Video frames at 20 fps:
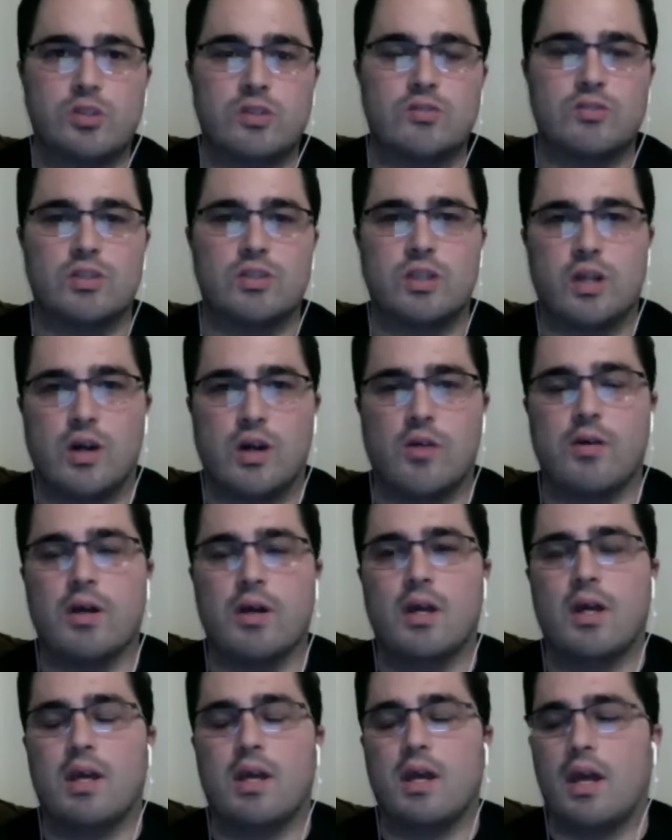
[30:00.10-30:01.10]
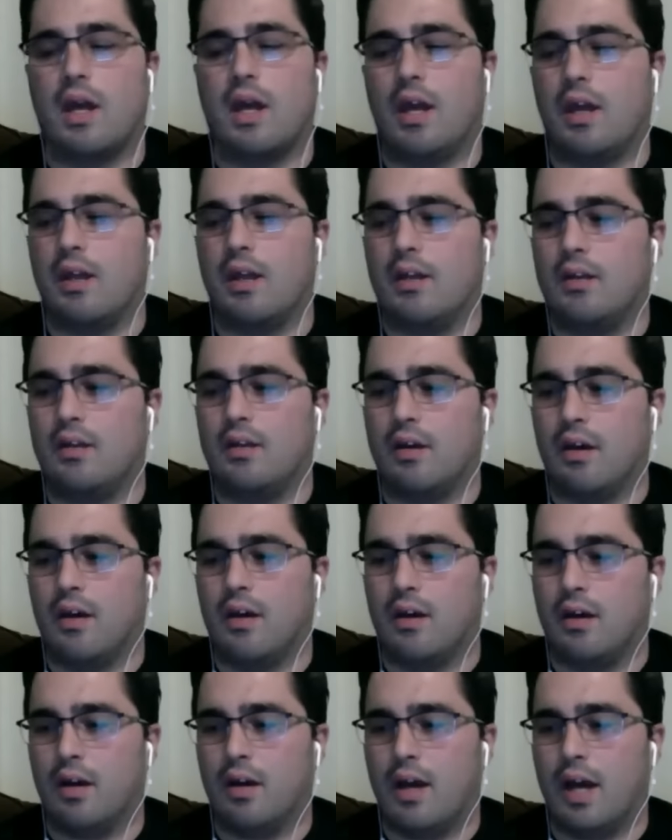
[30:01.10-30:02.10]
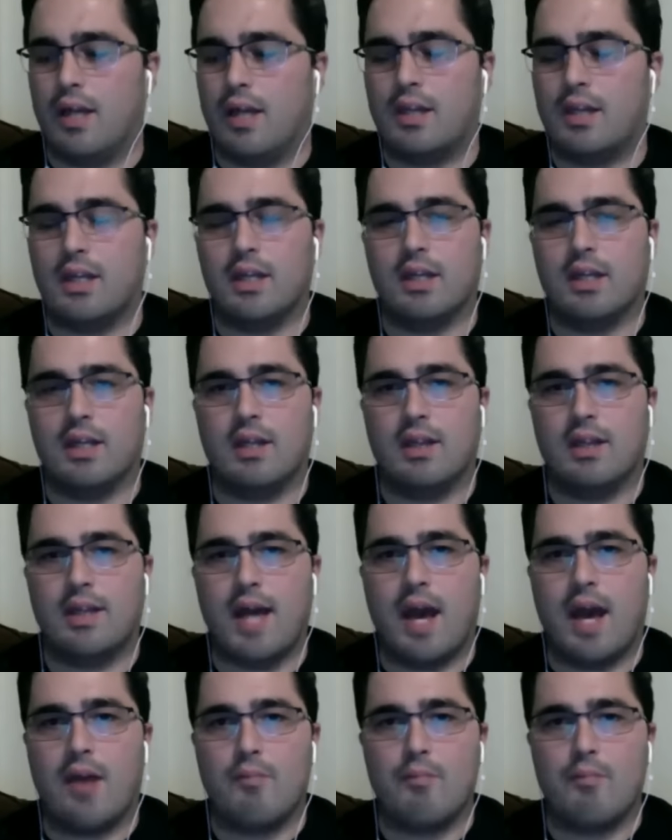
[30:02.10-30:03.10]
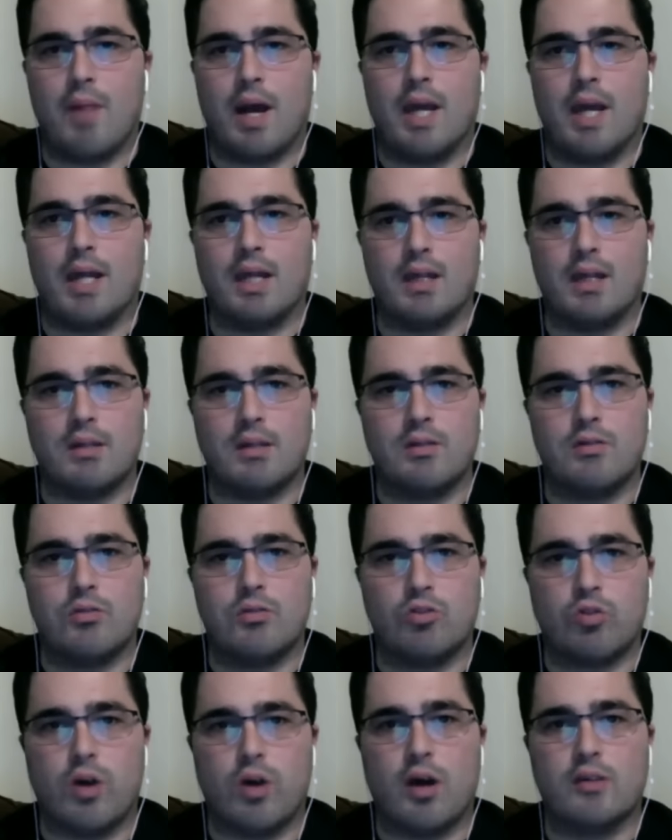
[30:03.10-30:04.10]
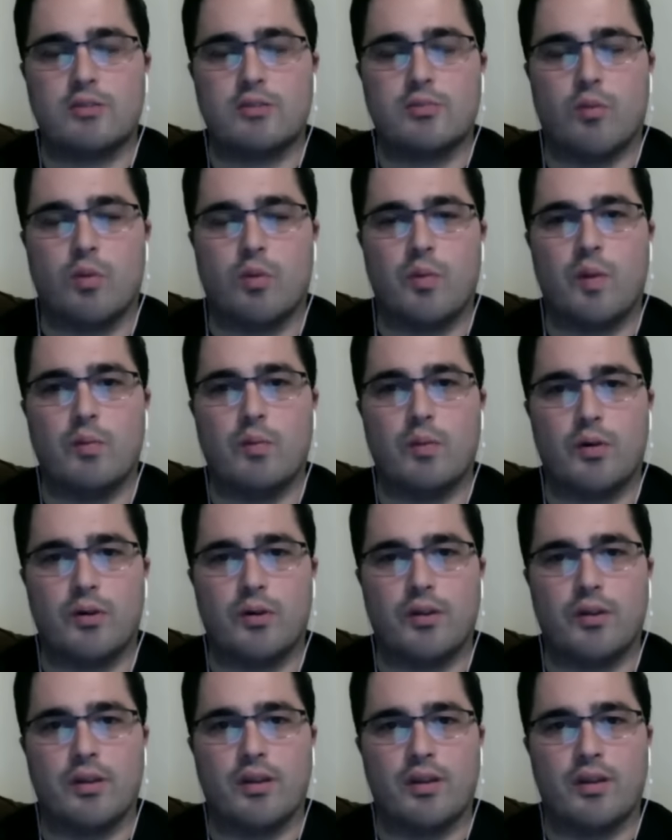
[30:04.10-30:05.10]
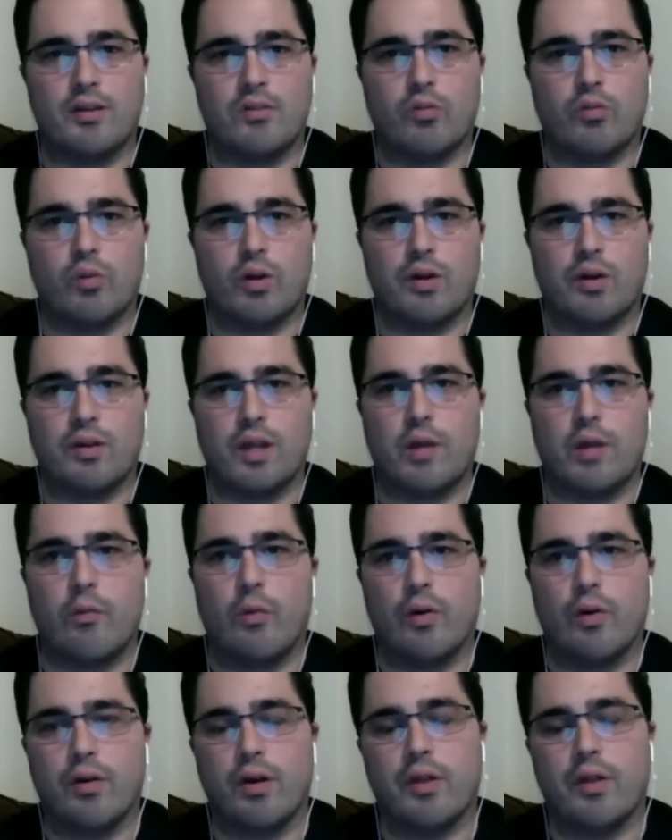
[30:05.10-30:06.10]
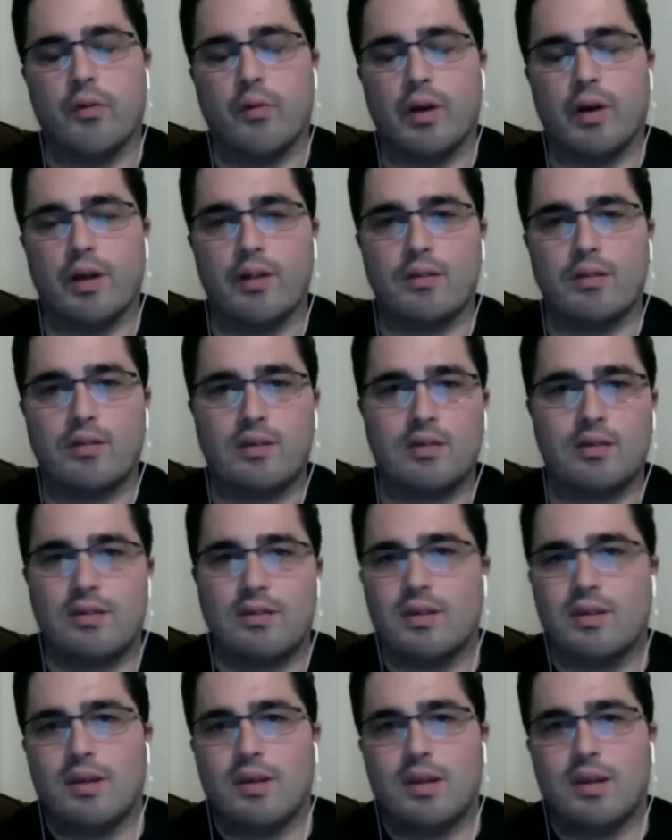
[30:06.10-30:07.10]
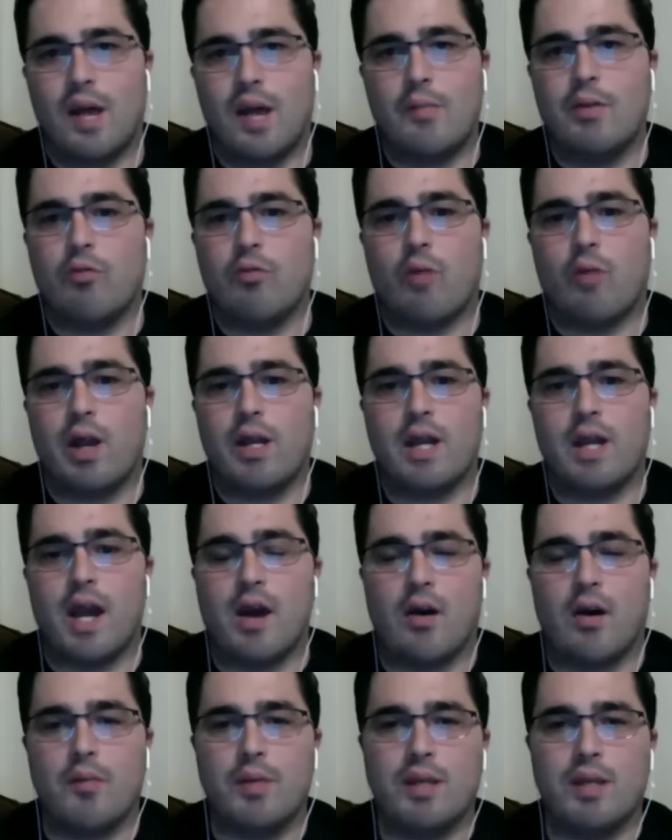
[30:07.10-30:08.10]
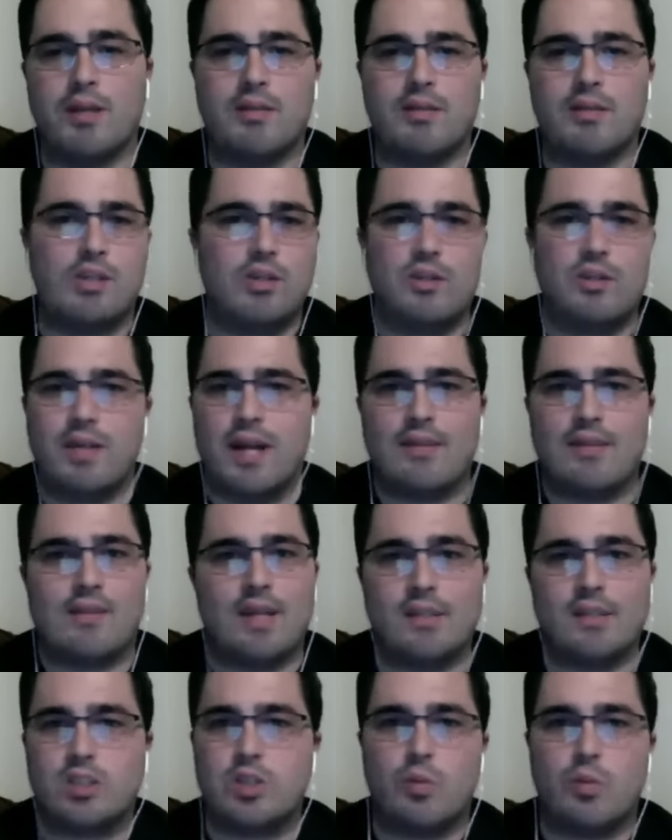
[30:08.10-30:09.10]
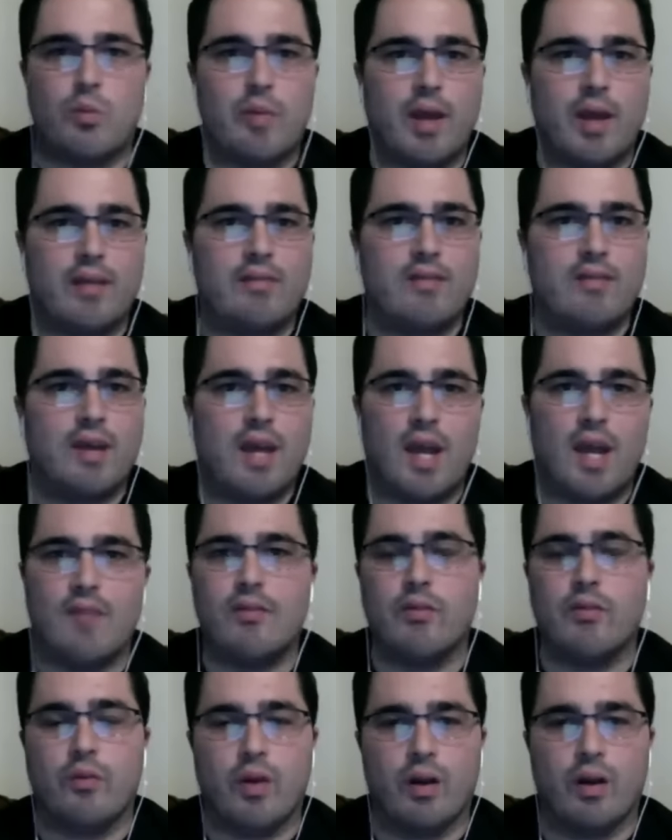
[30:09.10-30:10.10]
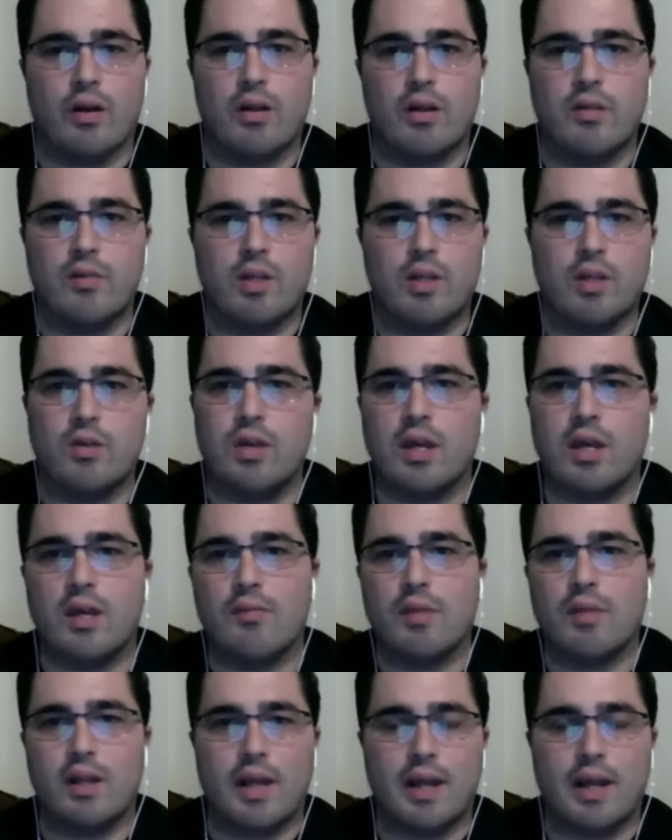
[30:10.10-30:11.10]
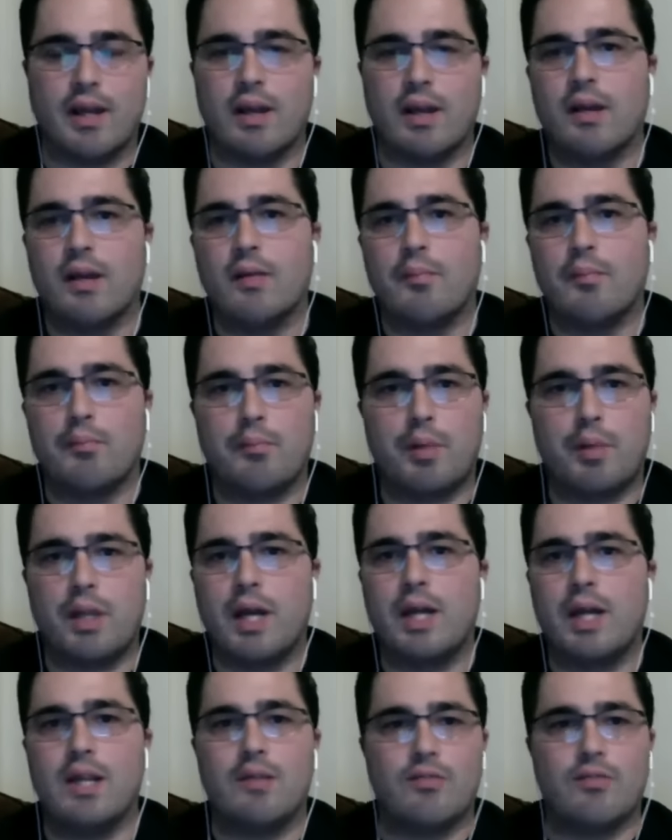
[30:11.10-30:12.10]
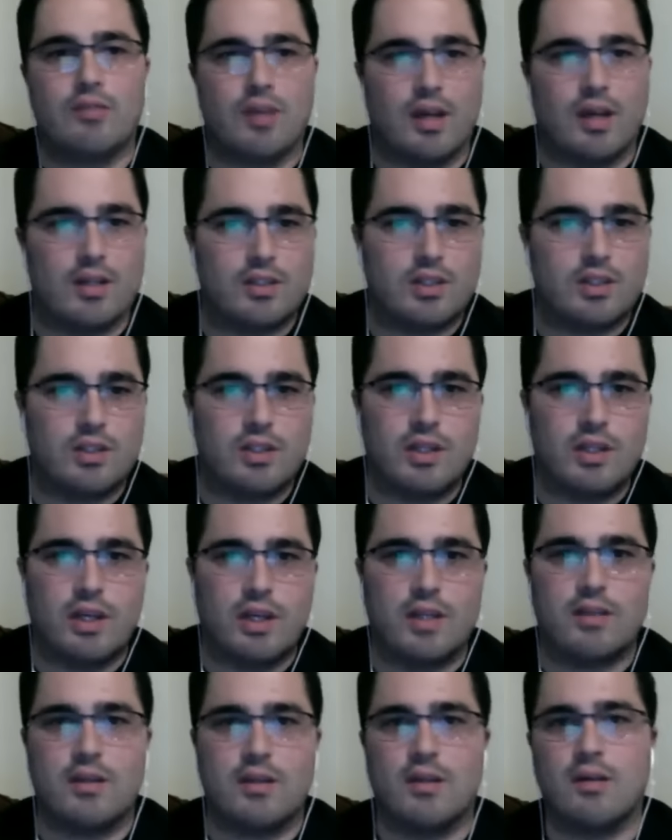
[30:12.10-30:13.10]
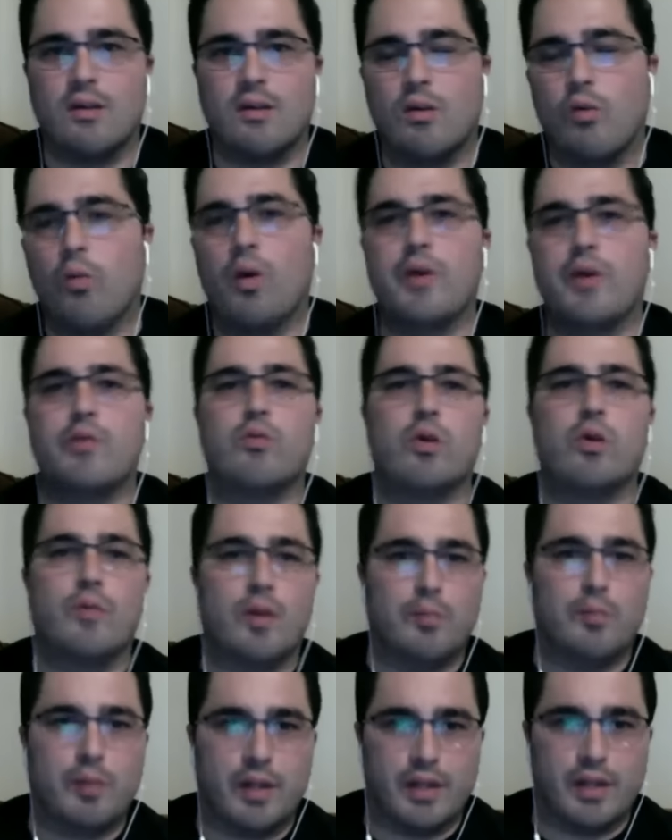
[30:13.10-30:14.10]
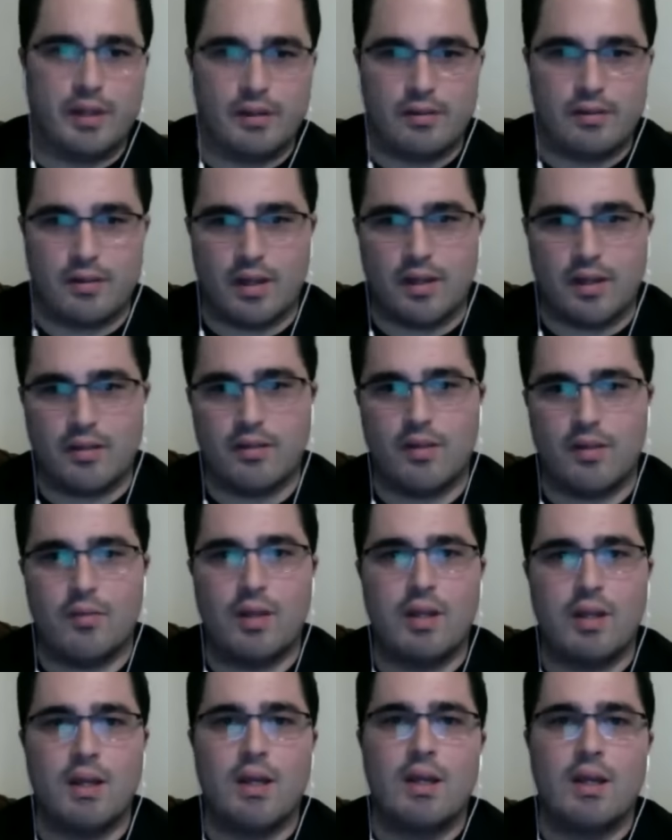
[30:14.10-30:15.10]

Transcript: Yeah. You know? And uh, I think that might draw some more people into this where they weren't otherwise. Because I mean, right now, I mean, just, that that Superman's everywhere. I mean, you can get him in like plenty of sets. You can get the Wonder Woman in plenty of sets. I mean, mm-hmm.